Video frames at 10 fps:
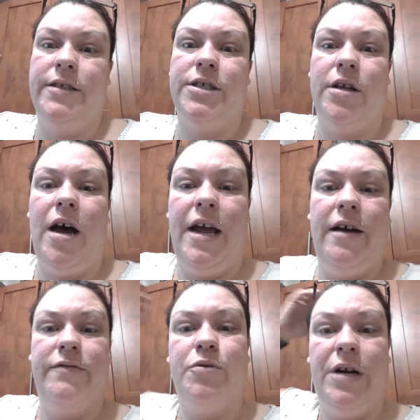in July
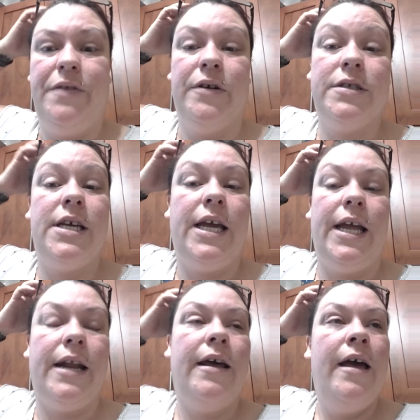of
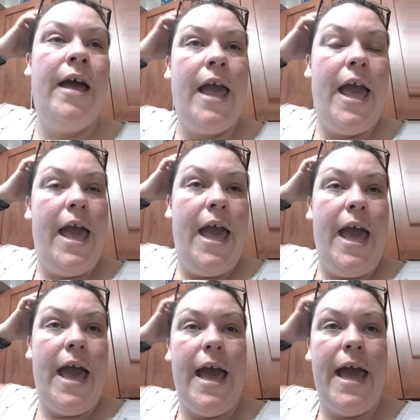2013.
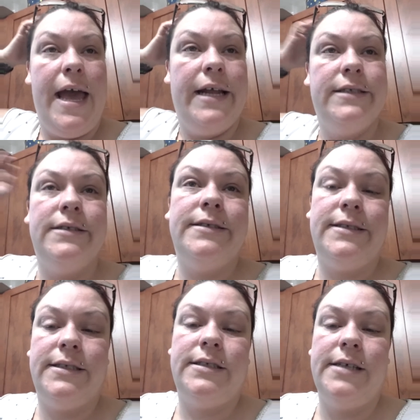
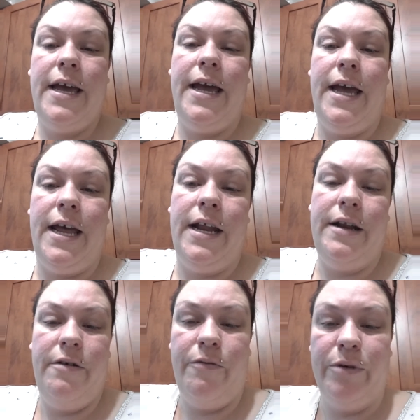And it
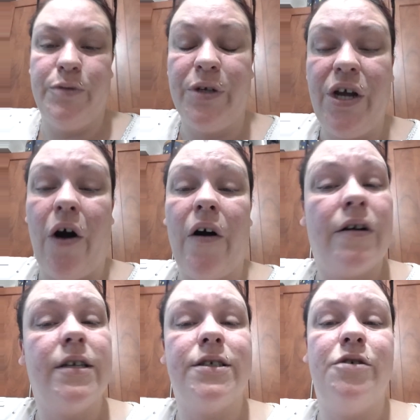was really
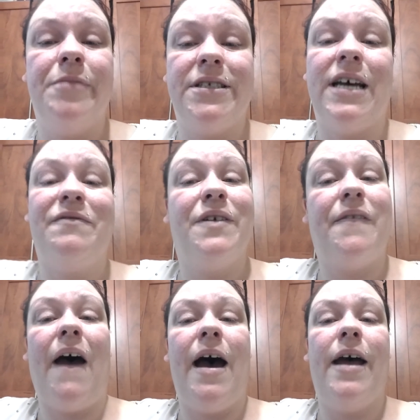hard because 2 months after
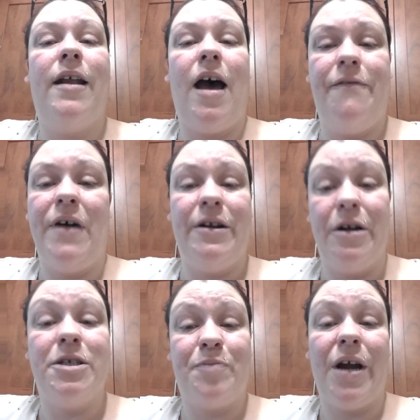that, I found
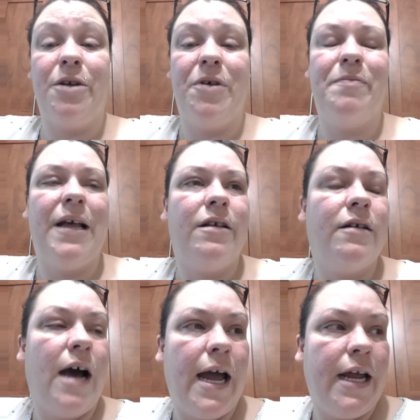out I was pregnant with my
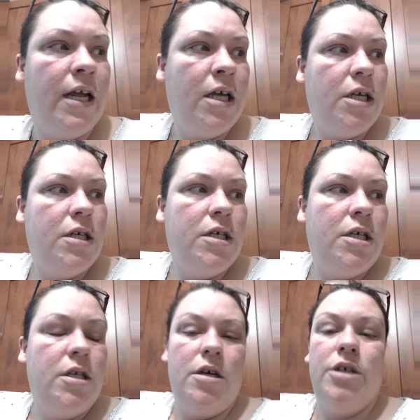little guy.
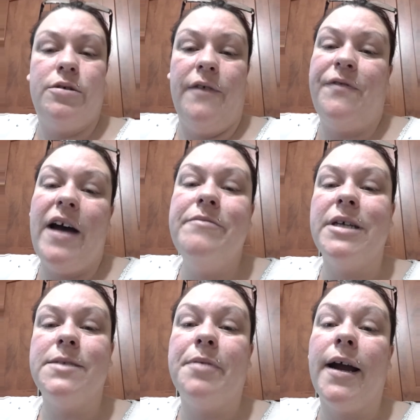So at 5
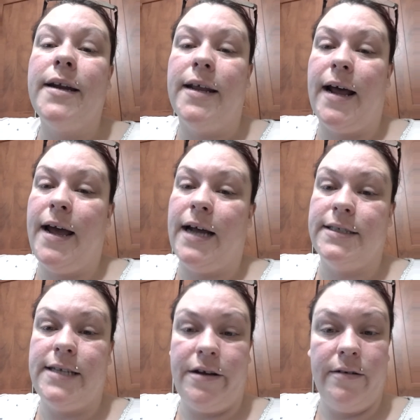months pregnant, I had
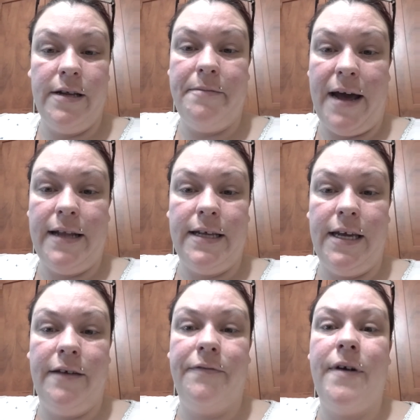to take early mat
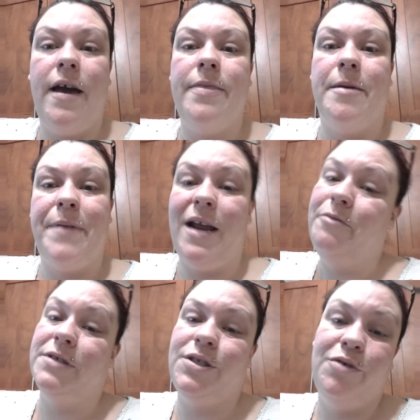leave. The
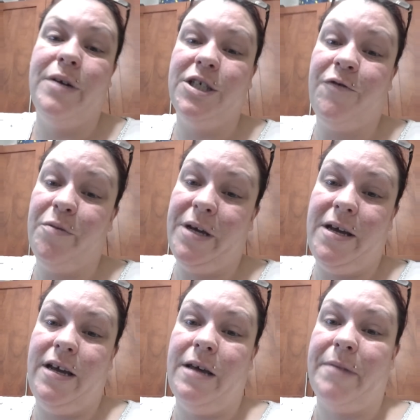pain was too much for
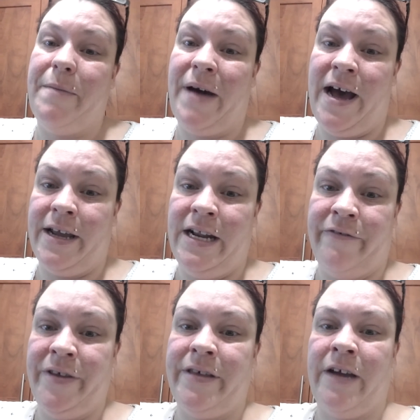me in my back and
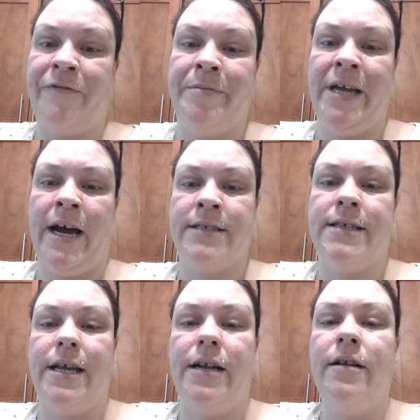everything from the
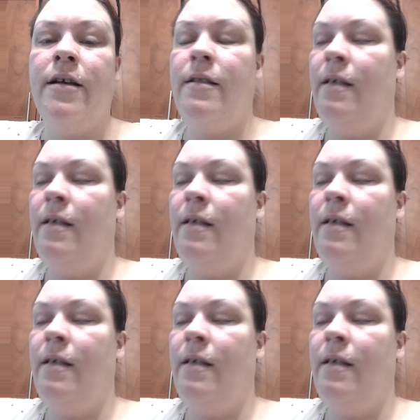accident.